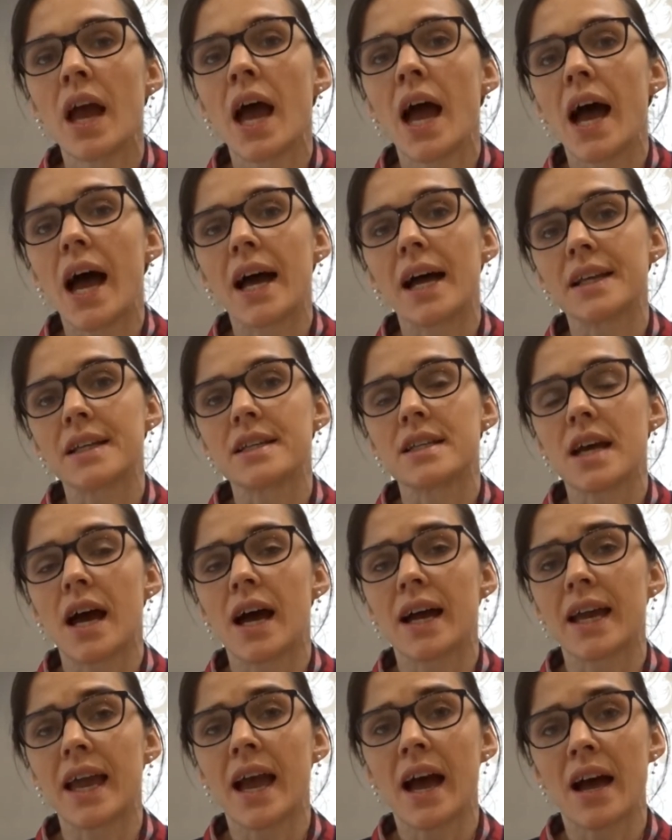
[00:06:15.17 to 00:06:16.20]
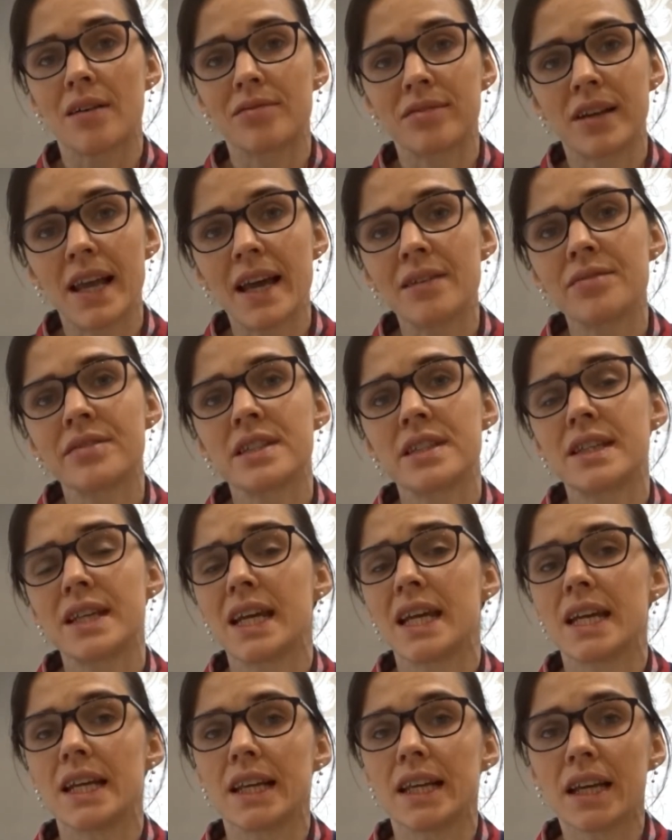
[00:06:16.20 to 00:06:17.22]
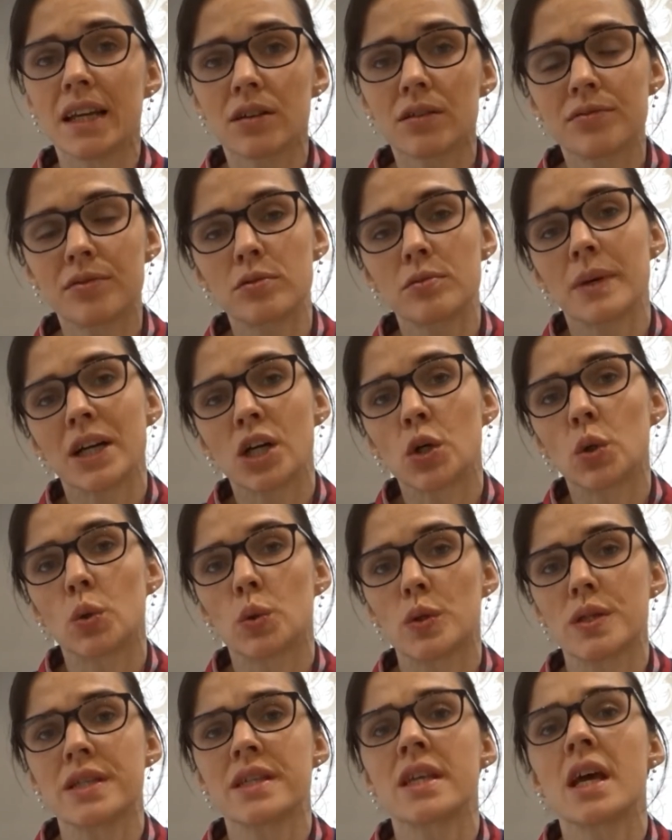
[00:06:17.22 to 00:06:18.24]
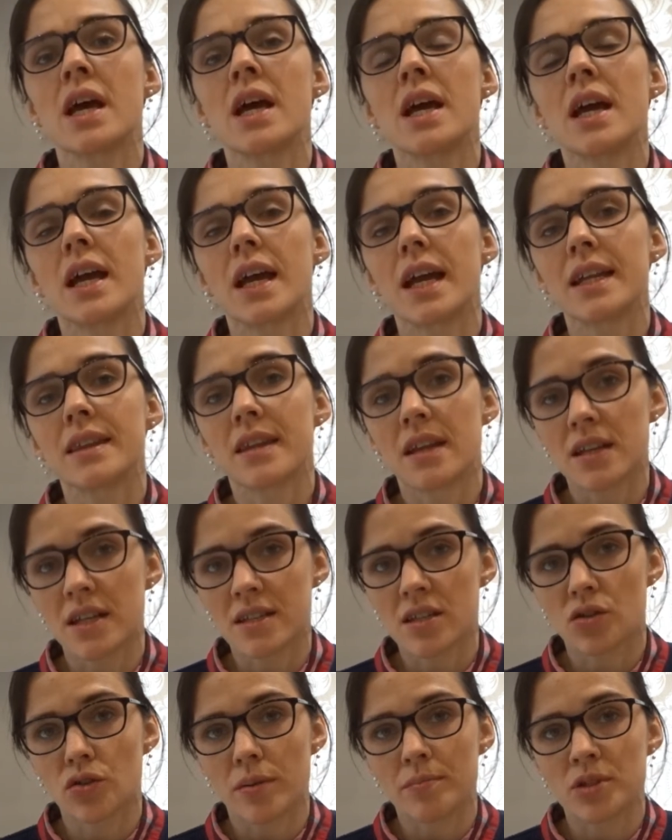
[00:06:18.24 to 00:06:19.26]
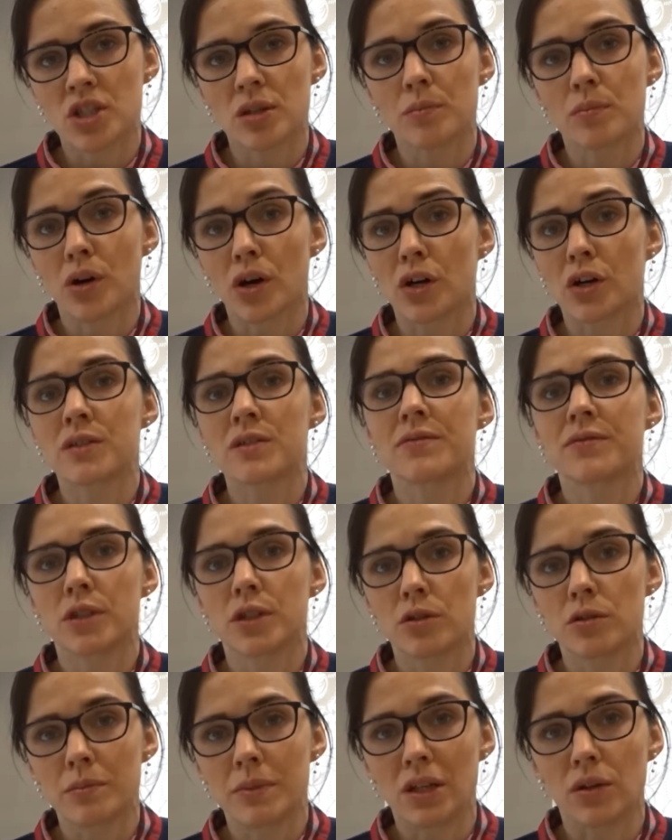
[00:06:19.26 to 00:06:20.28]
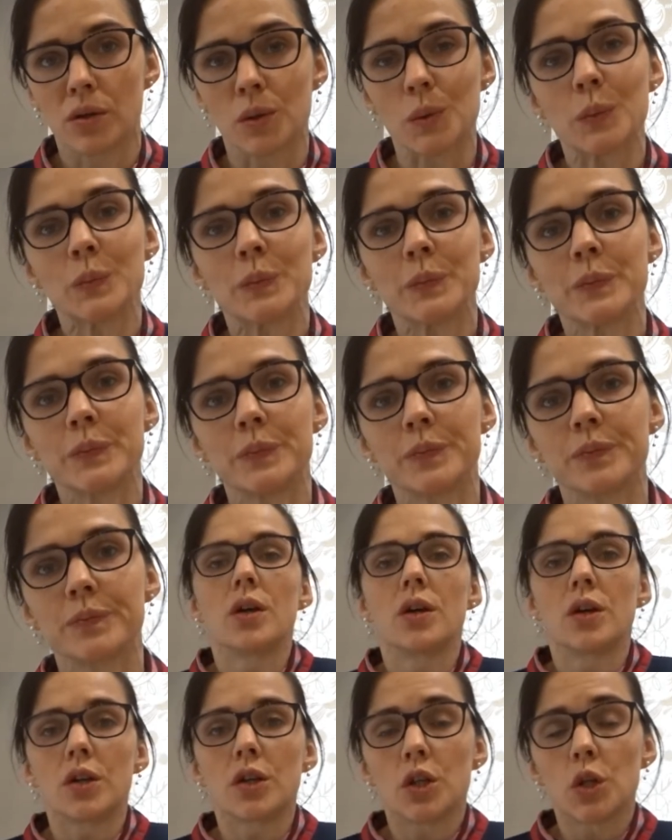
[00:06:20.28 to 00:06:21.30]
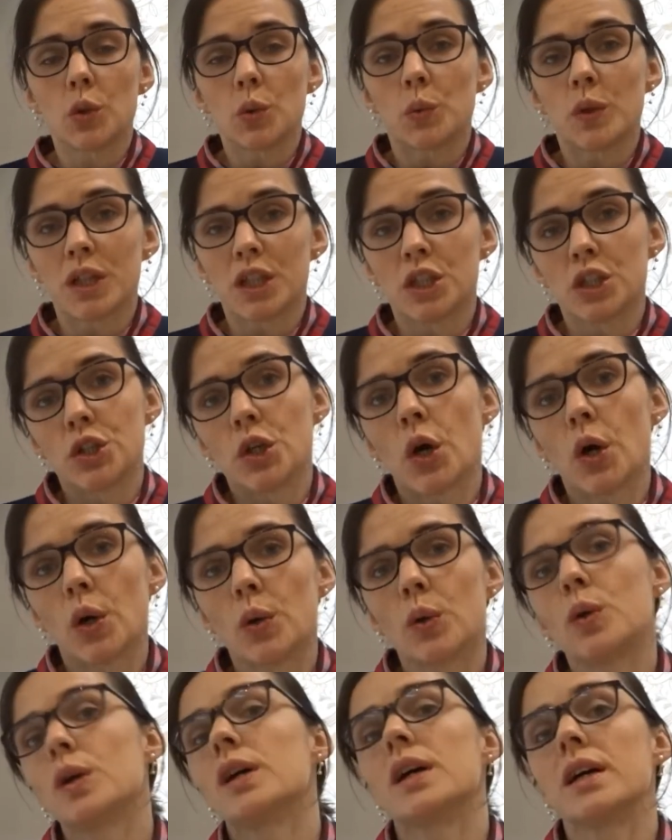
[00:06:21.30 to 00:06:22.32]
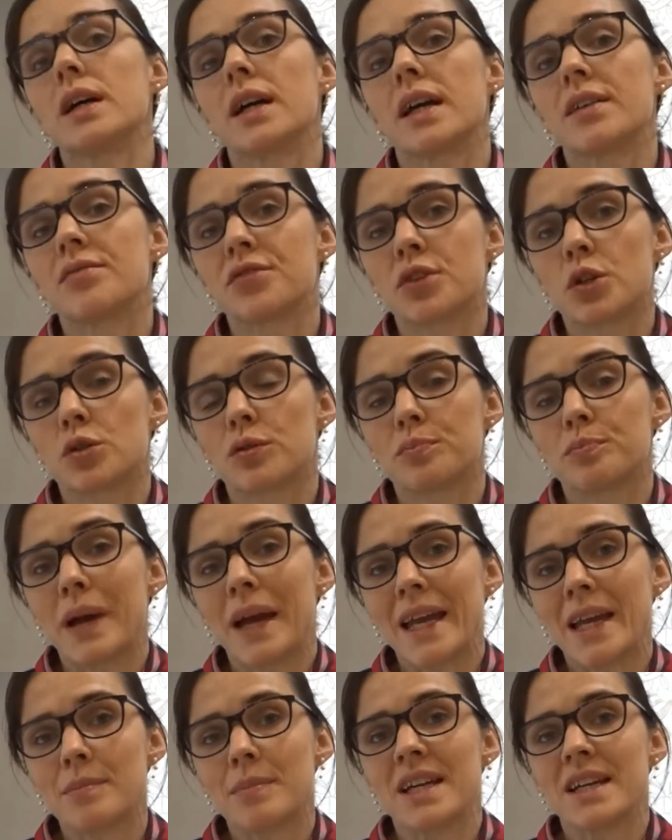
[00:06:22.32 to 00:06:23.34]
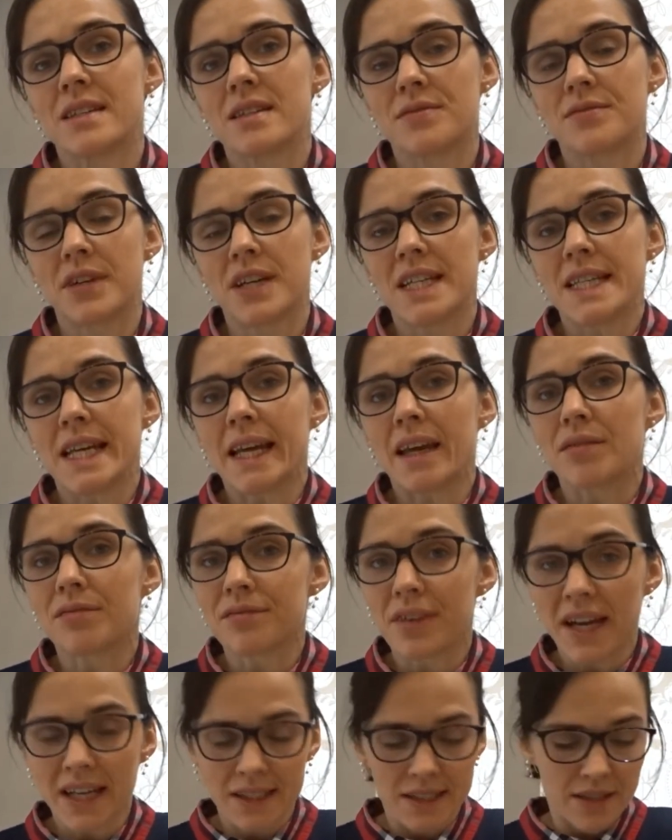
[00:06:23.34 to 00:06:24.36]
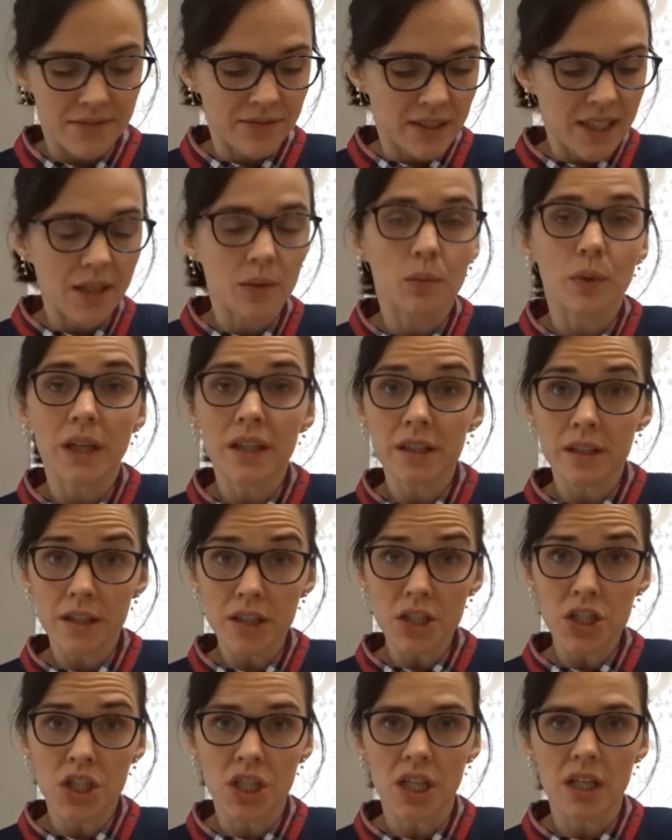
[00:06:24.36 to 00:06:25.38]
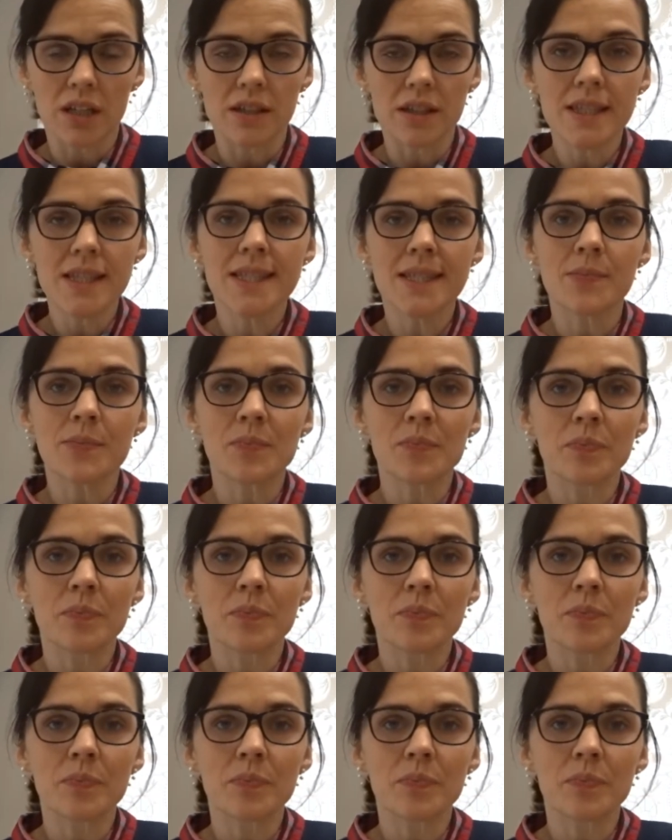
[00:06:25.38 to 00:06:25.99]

and I have left the link for my course in the description box for you below. You will know if your baby is feeding effectively with the shields